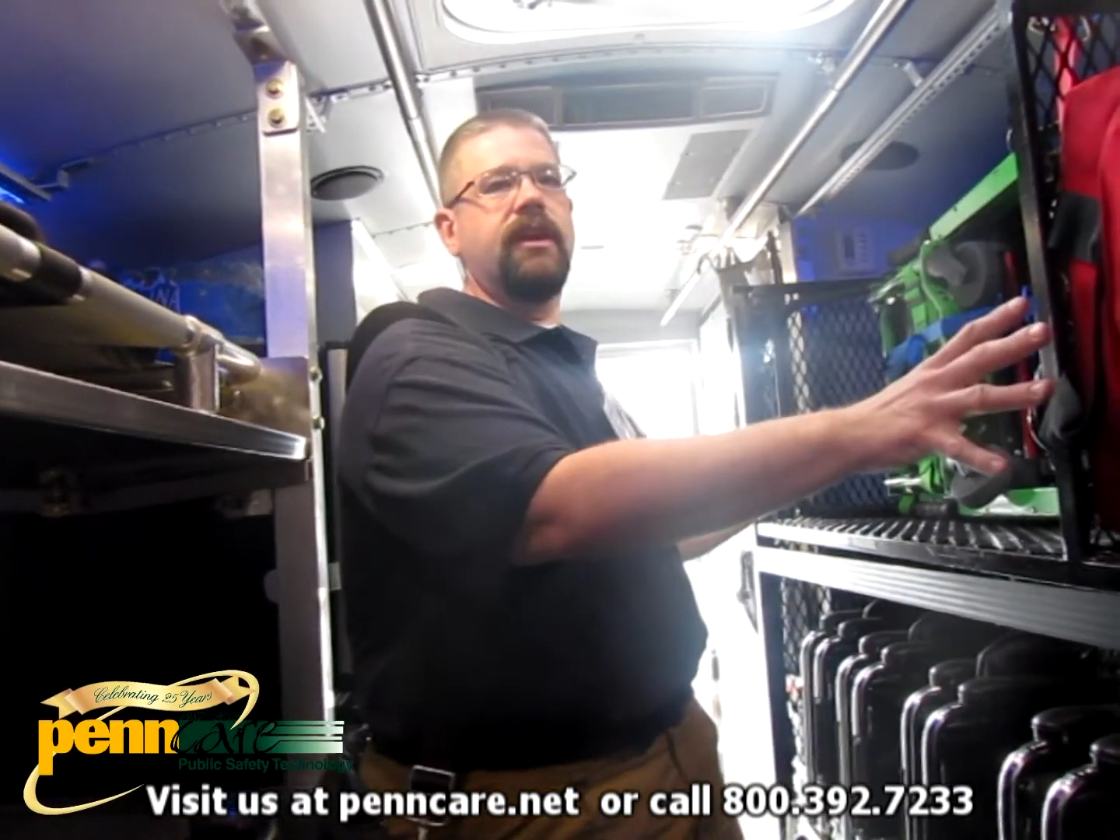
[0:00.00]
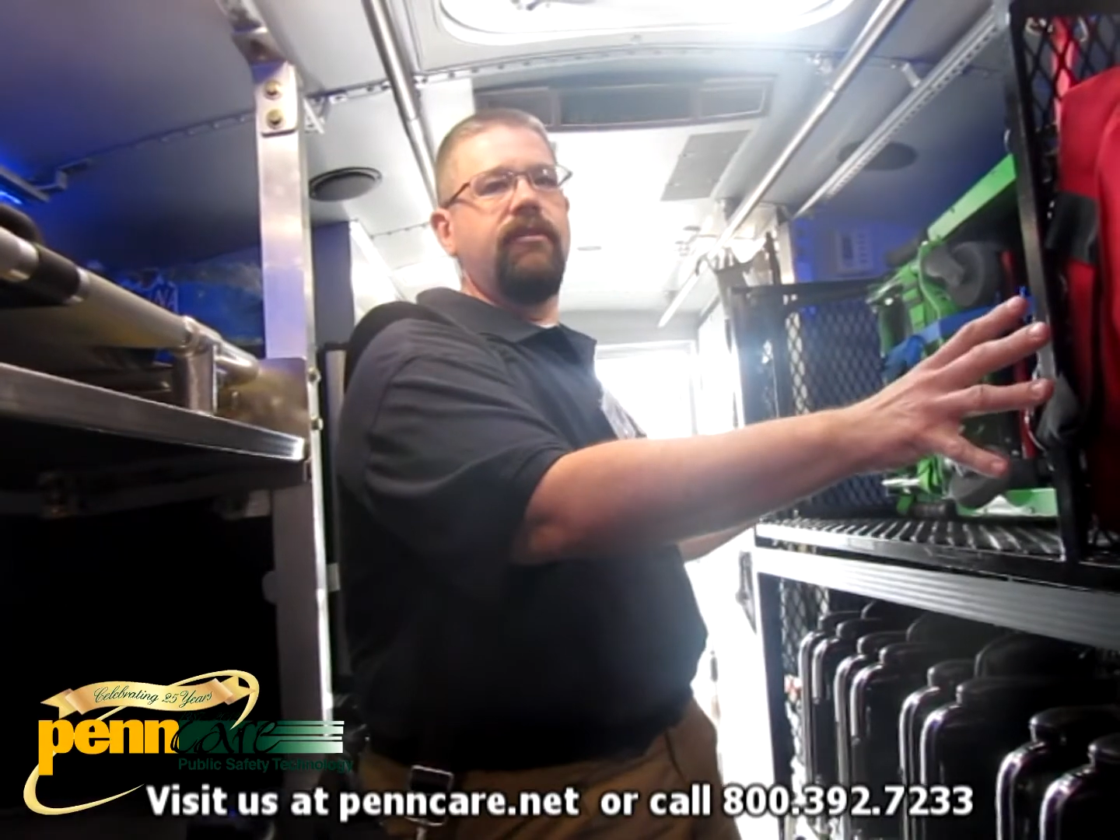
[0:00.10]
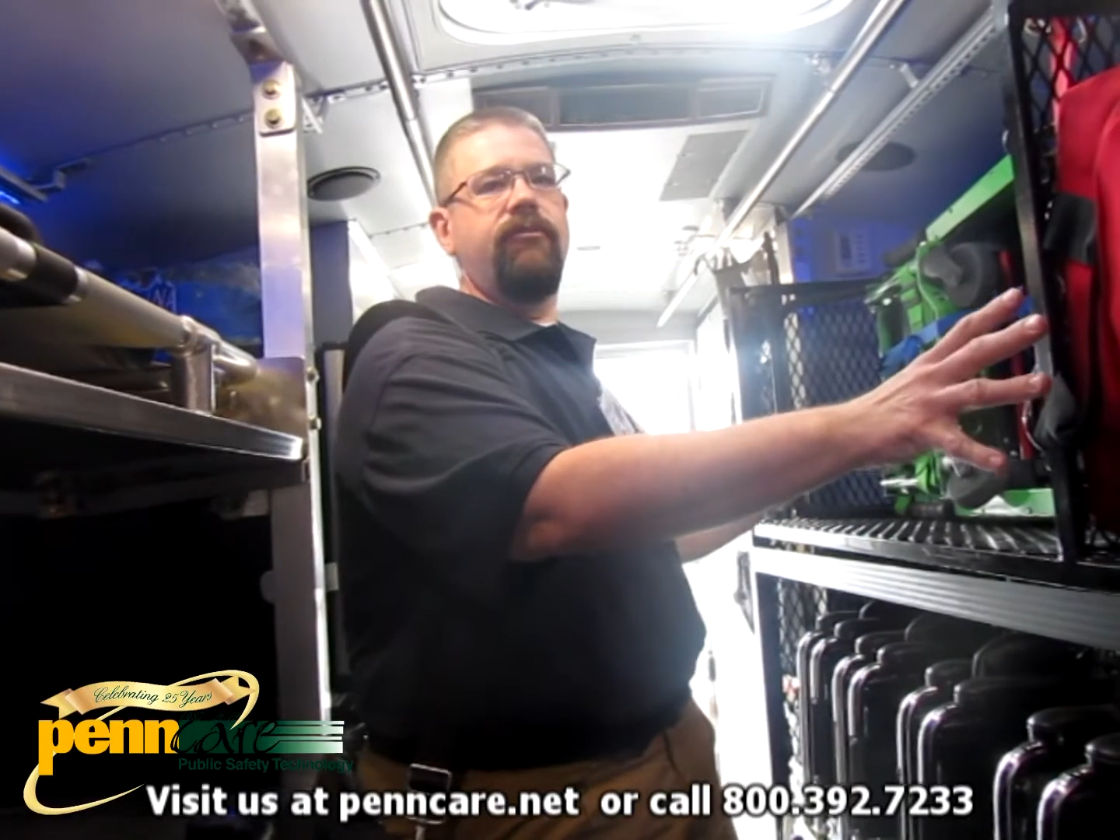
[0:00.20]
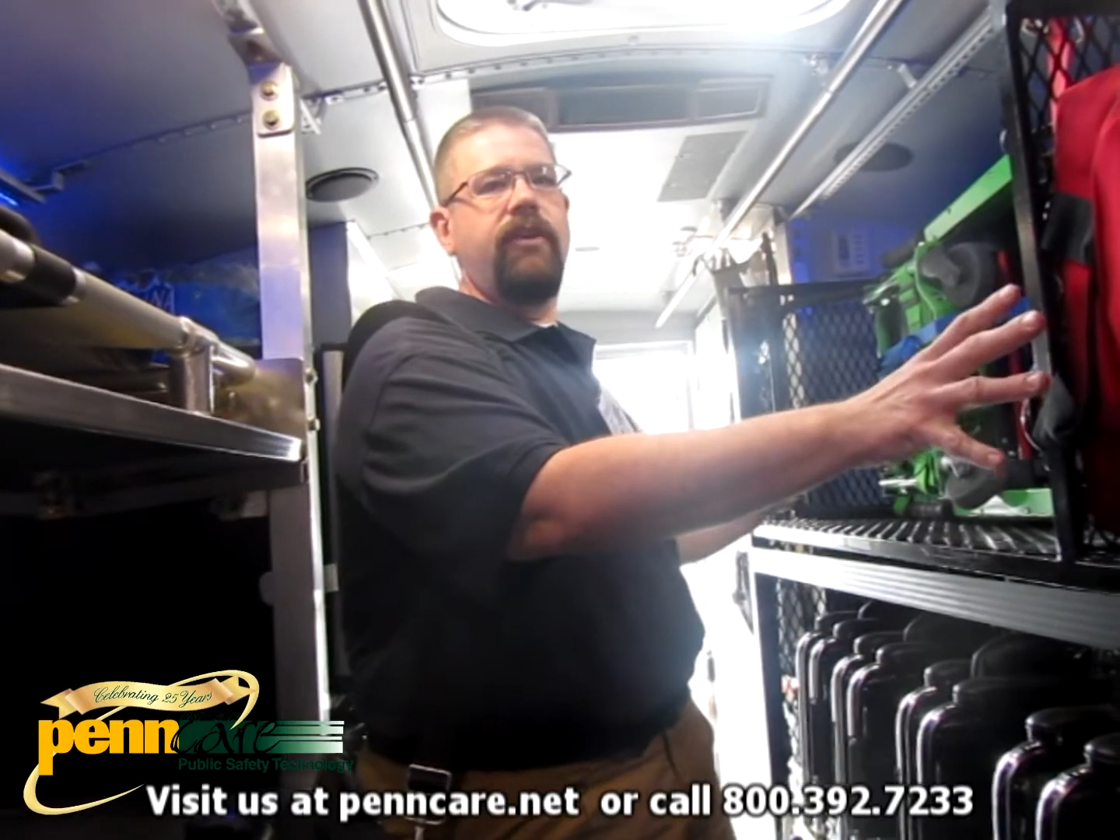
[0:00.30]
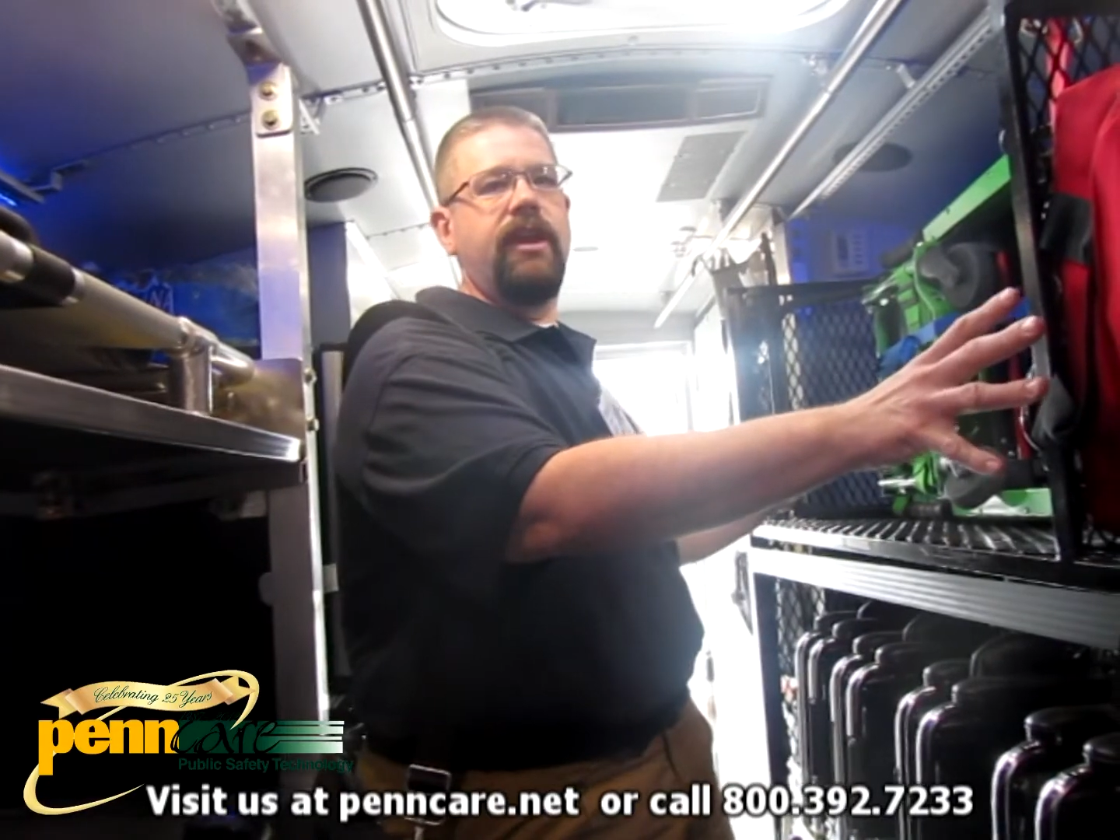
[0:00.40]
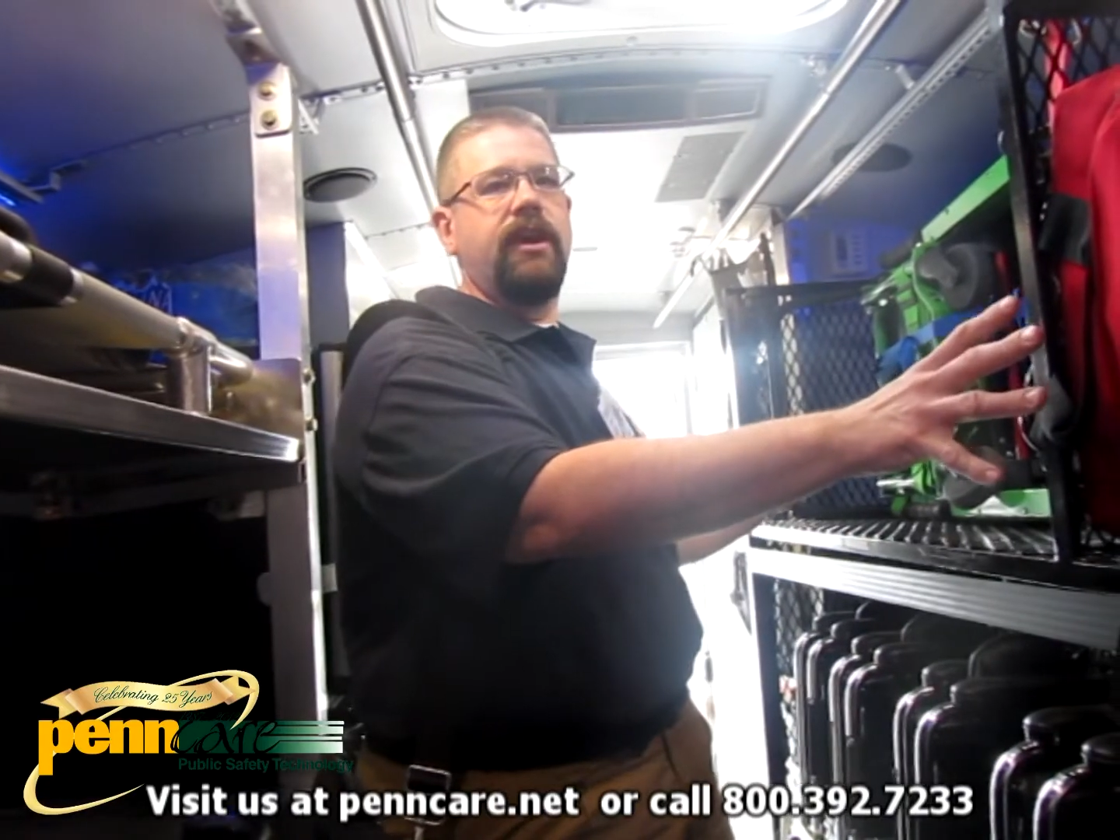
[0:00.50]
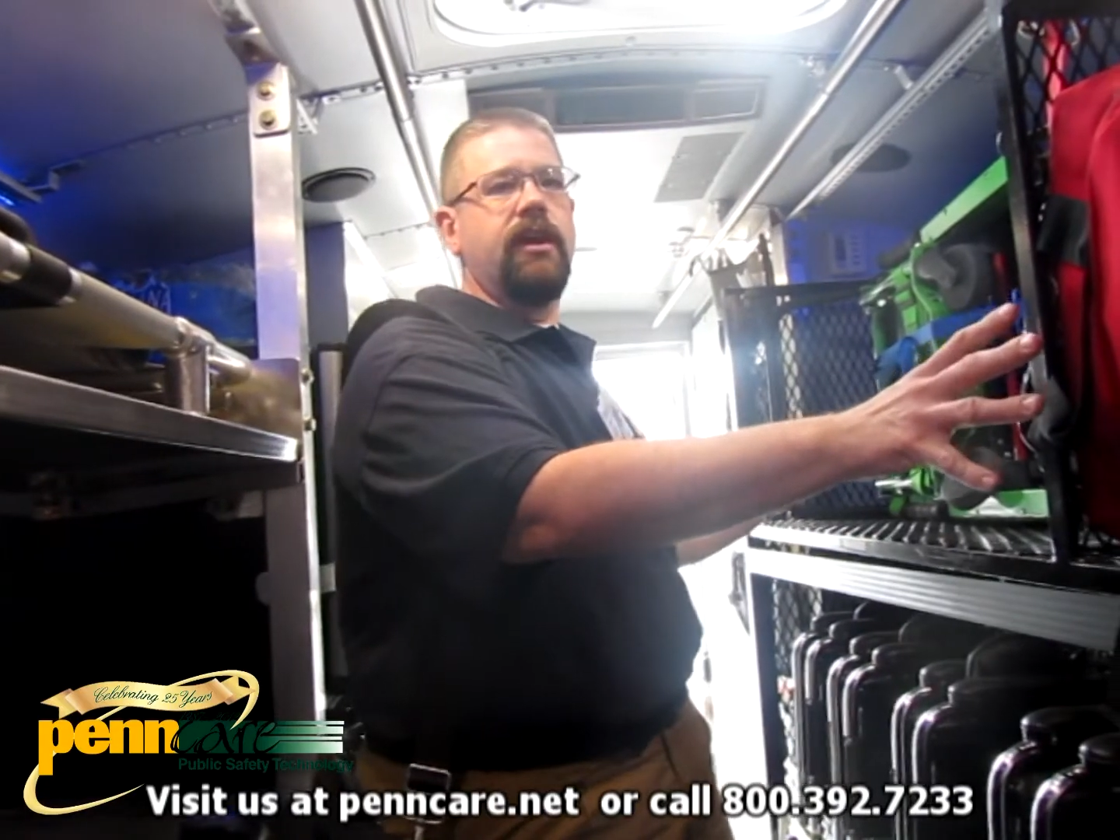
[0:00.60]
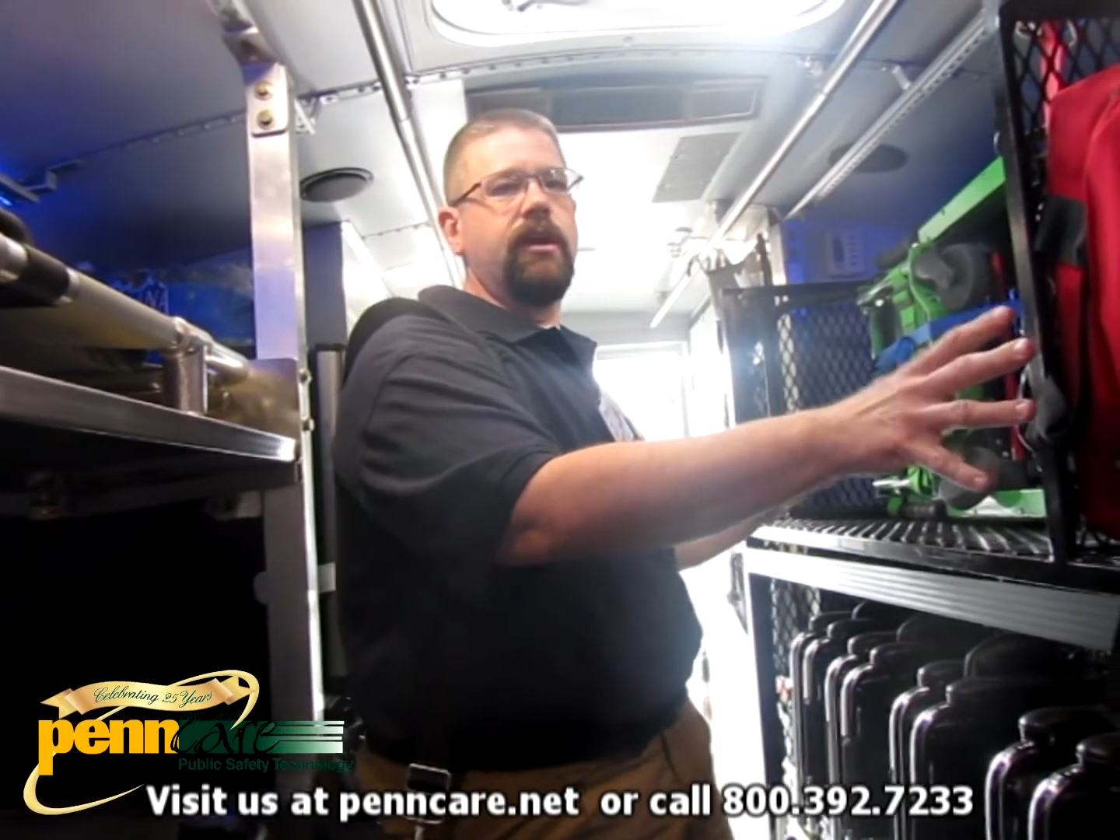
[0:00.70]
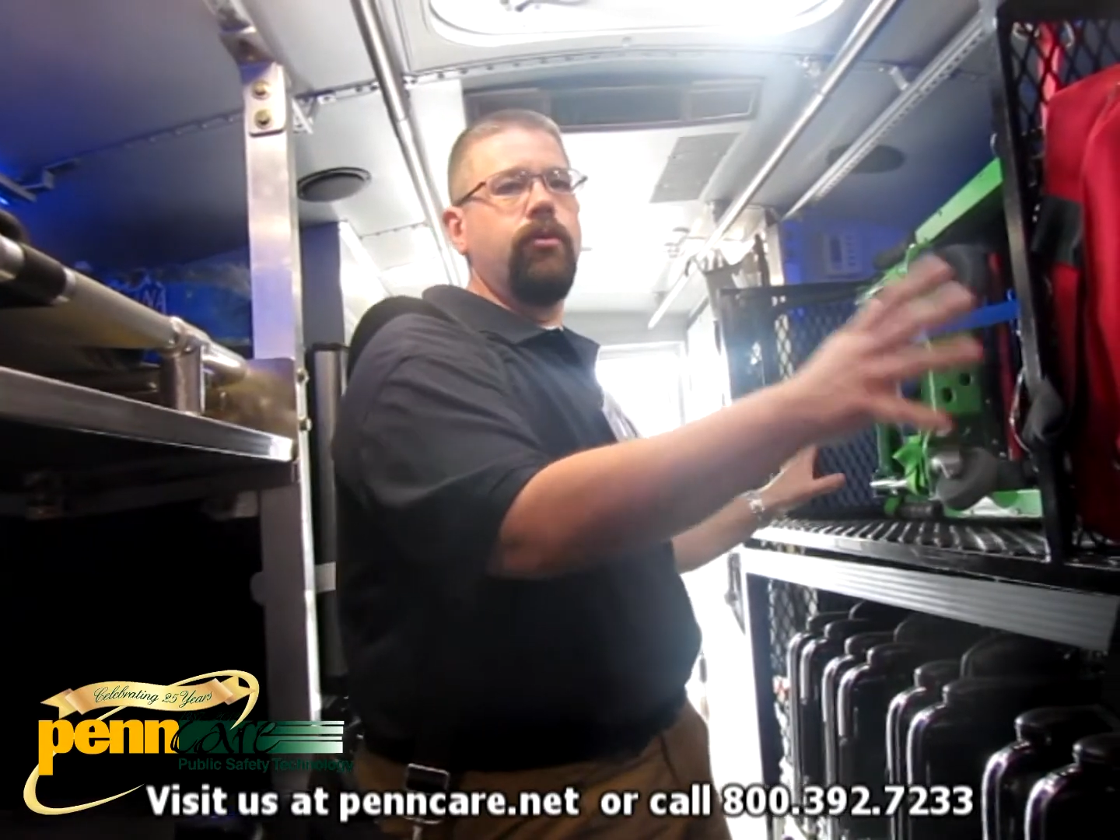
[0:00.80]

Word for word: can fit here,